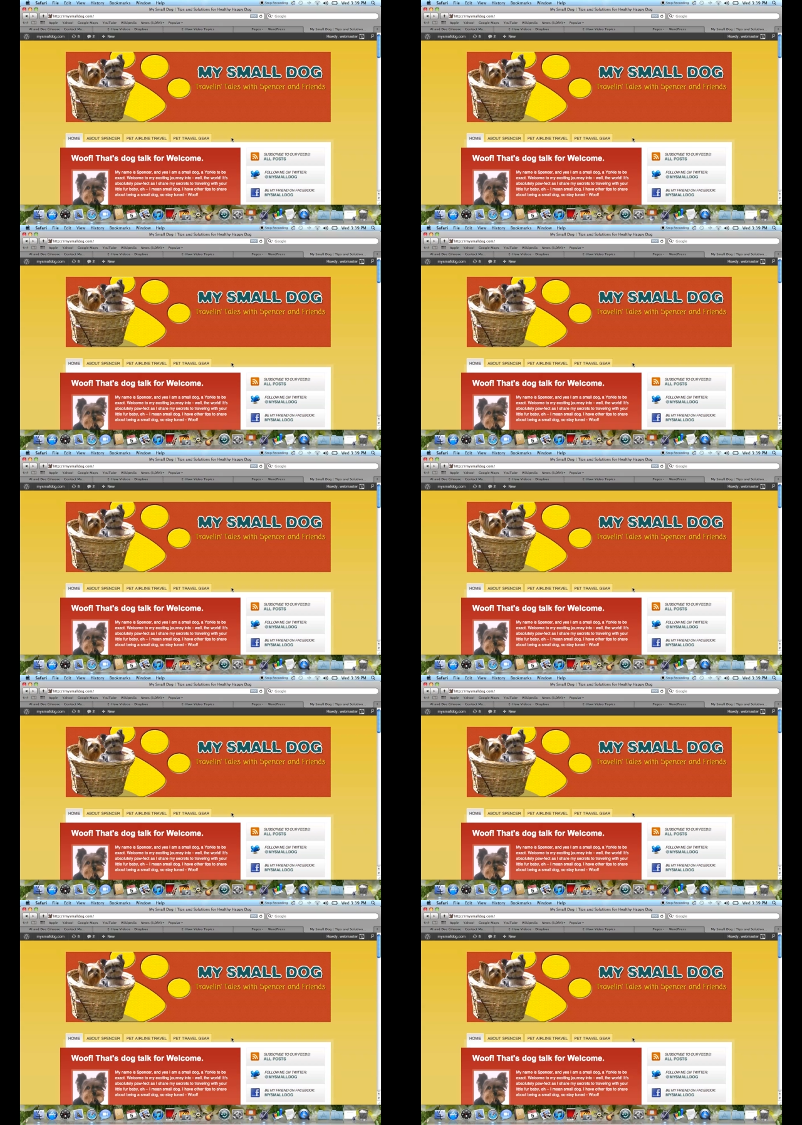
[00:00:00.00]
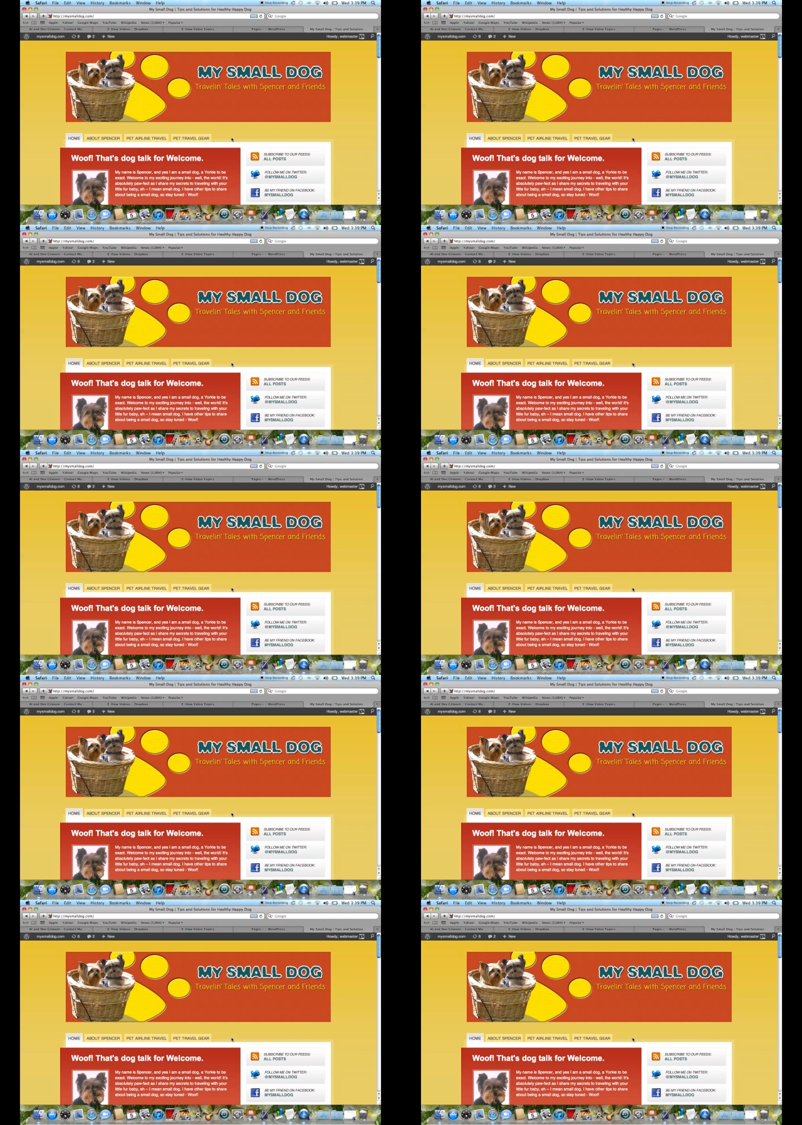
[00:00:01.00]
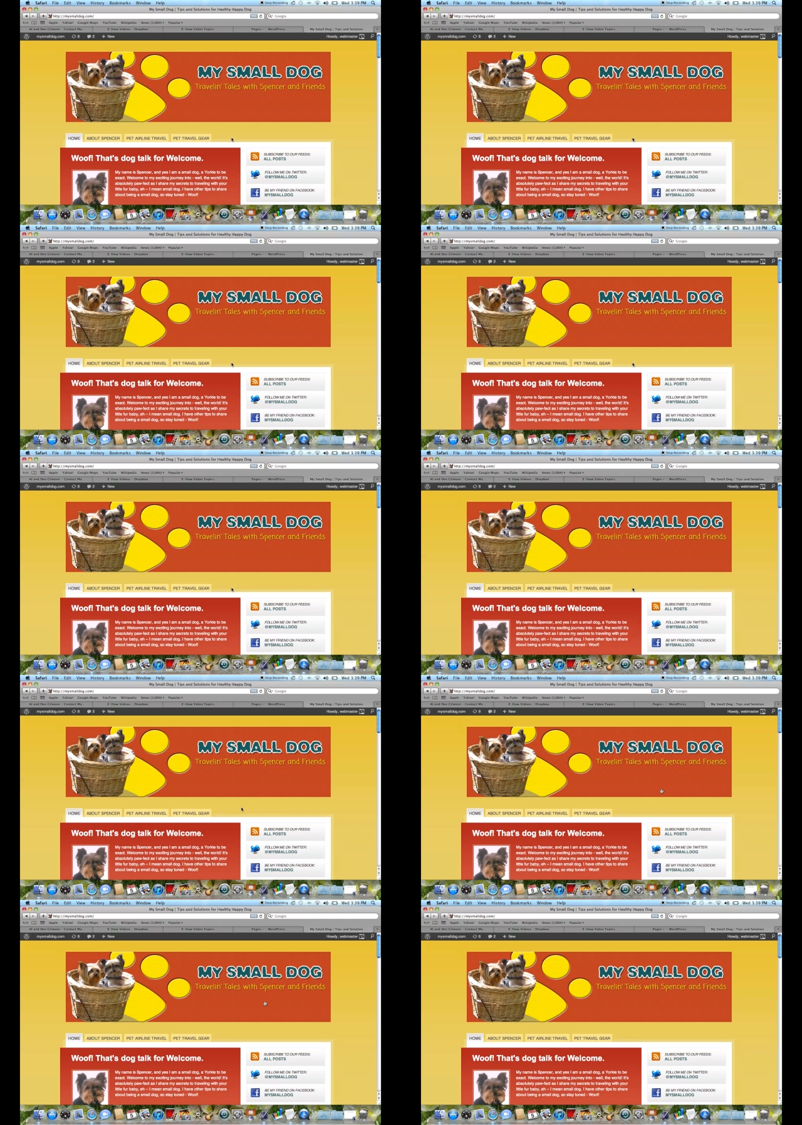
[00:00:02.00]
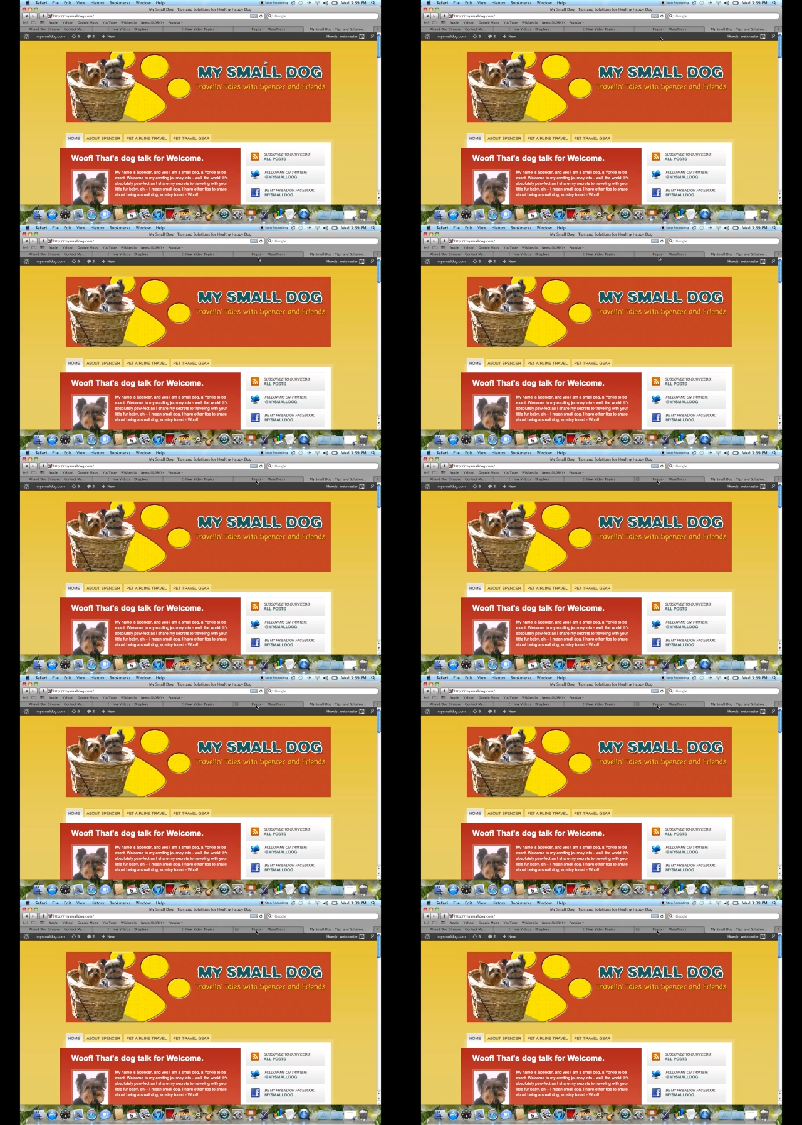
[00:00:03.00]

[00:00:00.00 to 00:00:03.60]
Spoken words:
(no speaker visible)